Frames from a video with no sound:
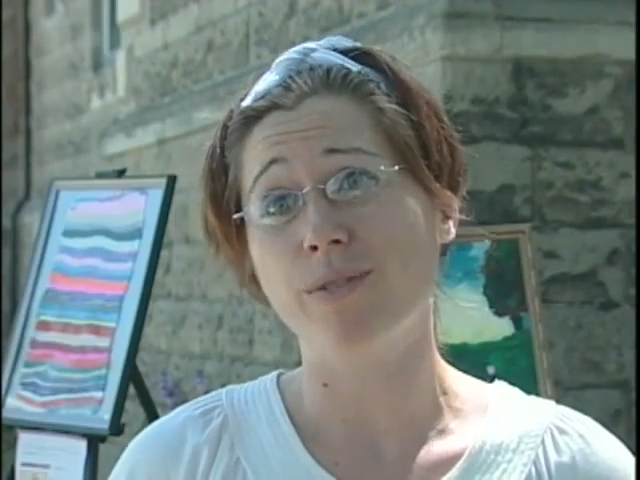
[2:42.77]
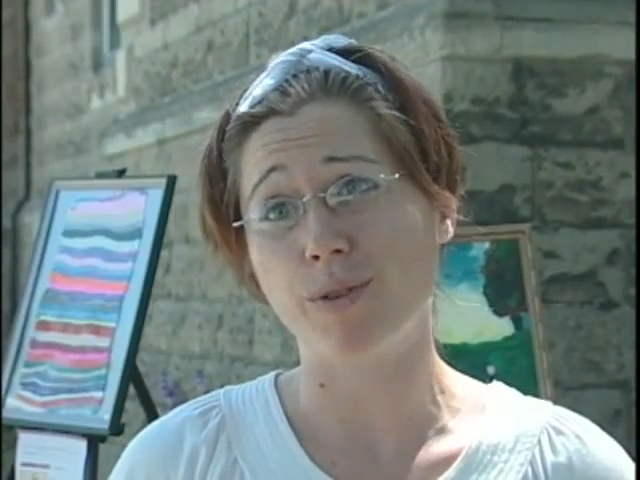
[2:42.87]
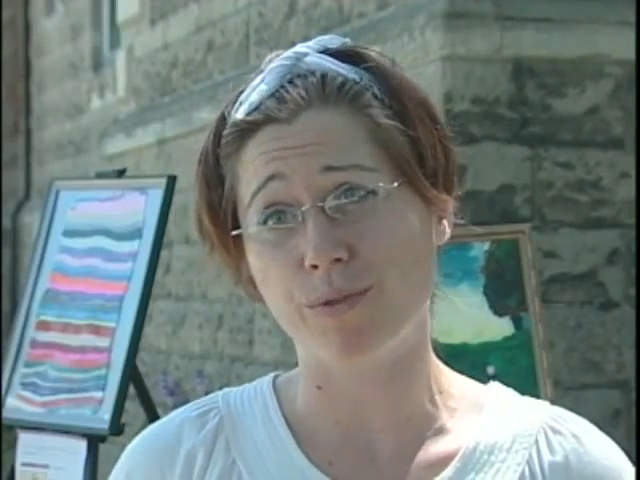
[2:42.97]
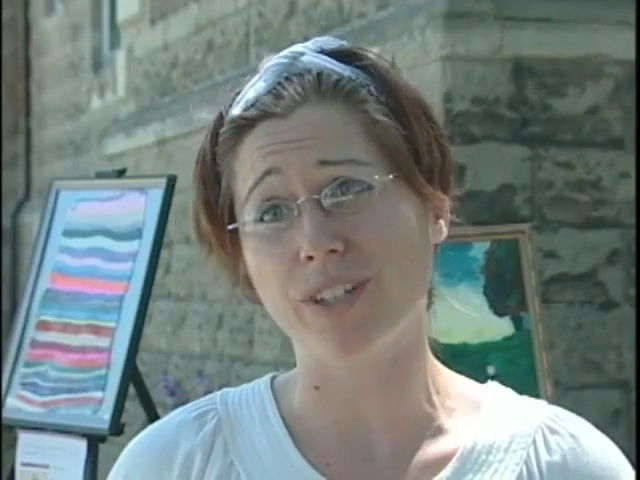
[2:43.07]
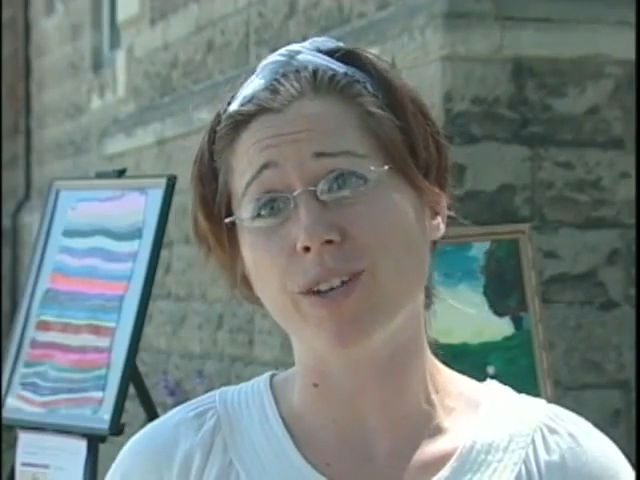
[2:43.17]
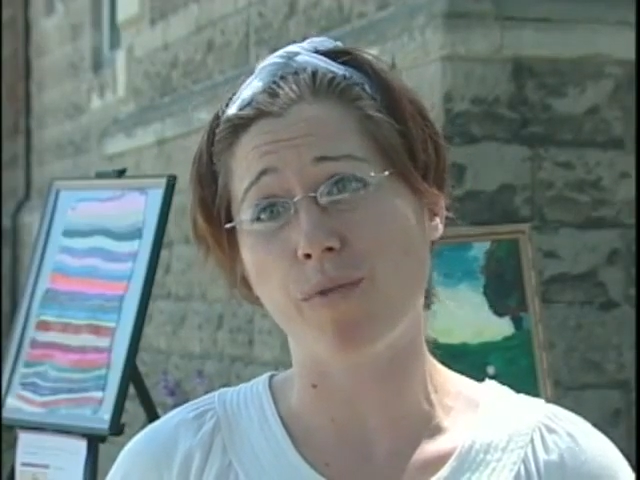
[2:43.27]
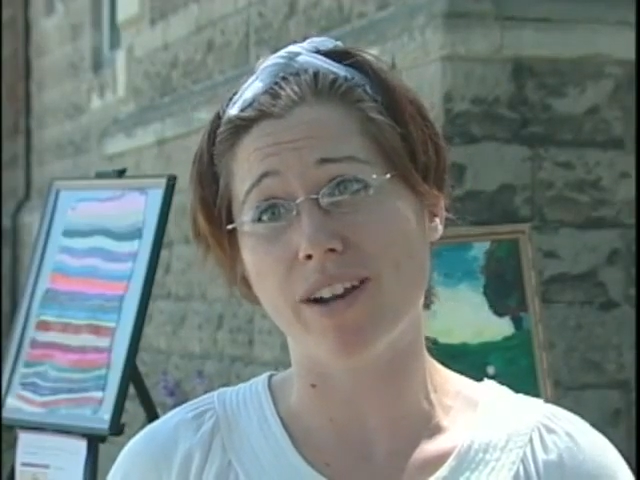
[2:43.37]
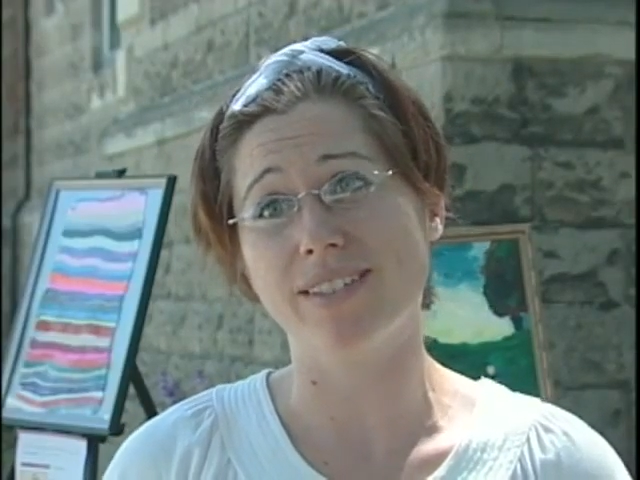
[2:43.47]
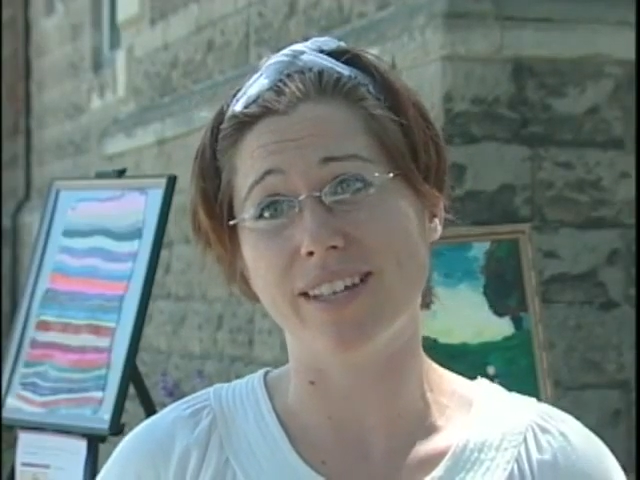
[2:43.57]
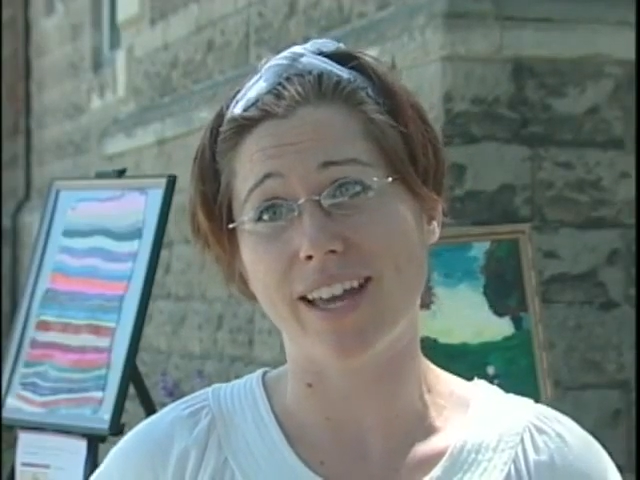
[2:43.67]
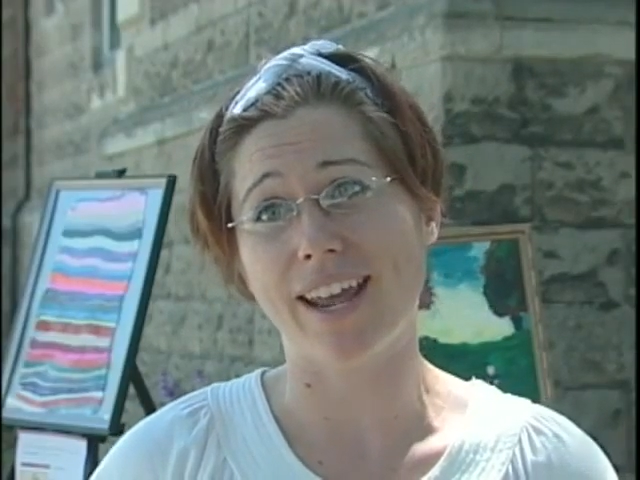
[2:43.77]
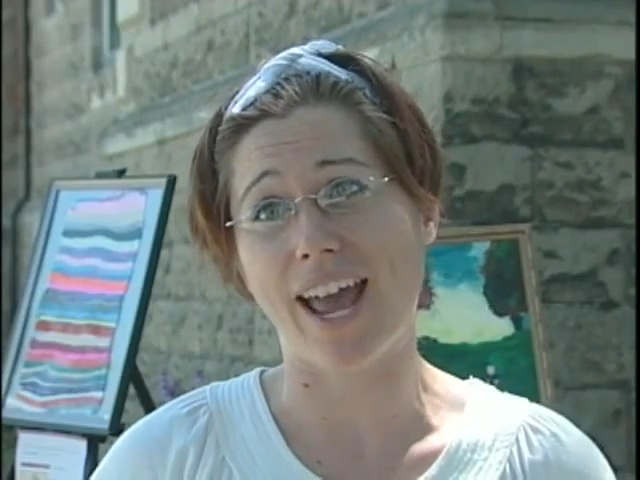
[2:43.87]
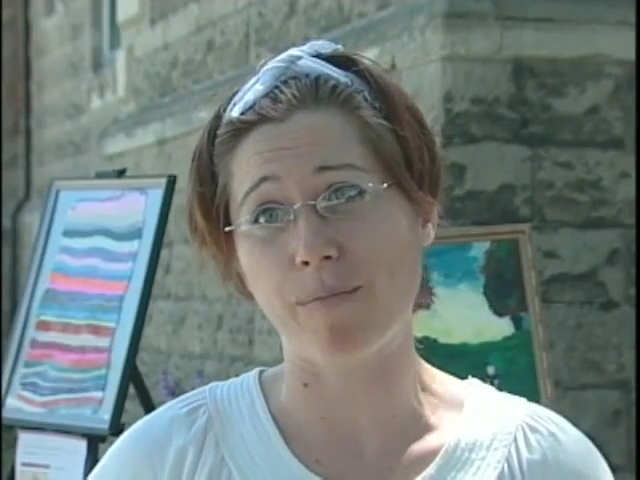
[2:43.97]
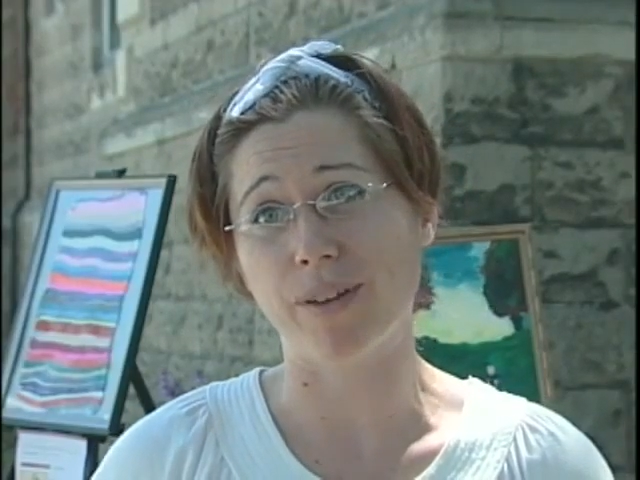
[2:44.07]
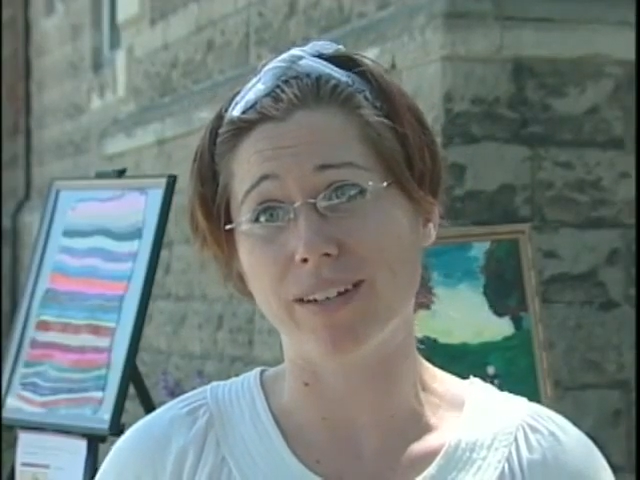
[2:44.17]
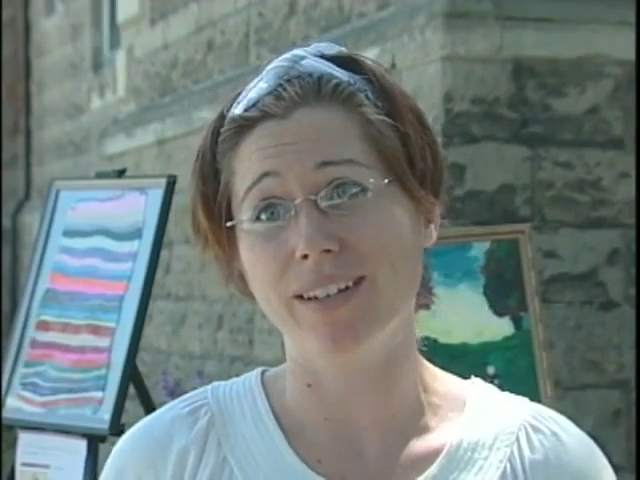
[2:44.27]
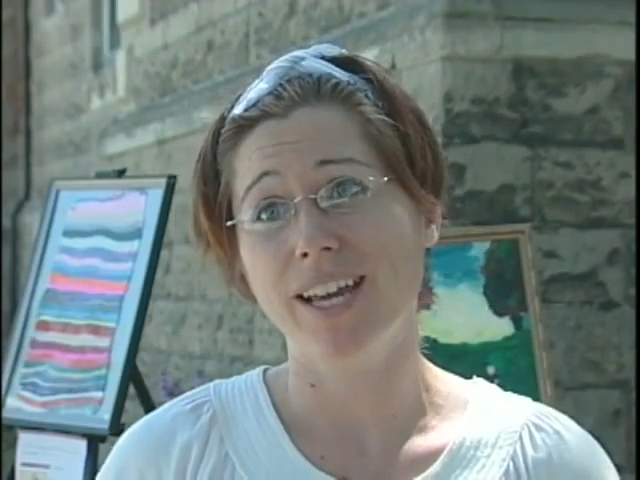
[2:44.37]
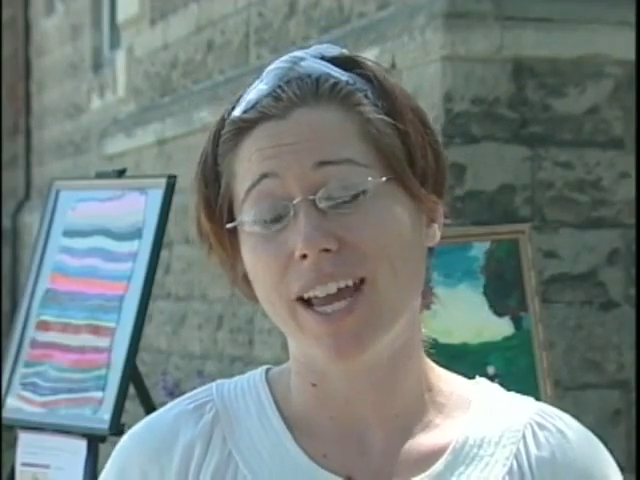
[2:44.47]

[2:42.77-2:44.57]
we really want to see that happen